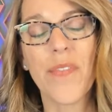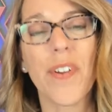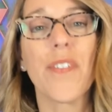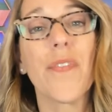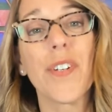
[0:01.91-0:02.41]
the
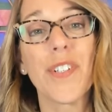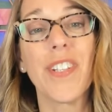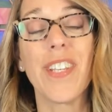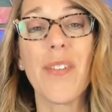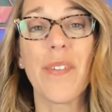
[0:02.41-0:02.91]
very first
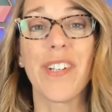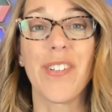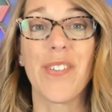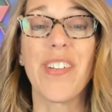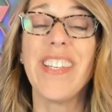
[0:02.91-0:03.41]
thing that you wanna
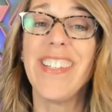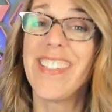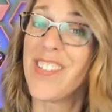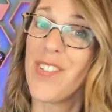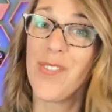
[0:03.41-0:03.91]
do
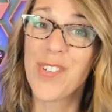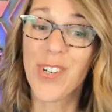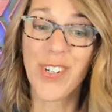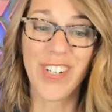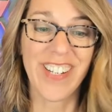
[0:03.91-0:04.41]
is to
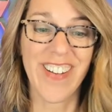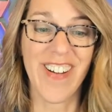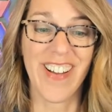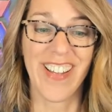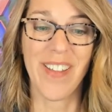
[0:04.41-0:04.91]
turn it
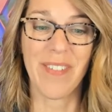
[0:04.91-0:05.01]
on.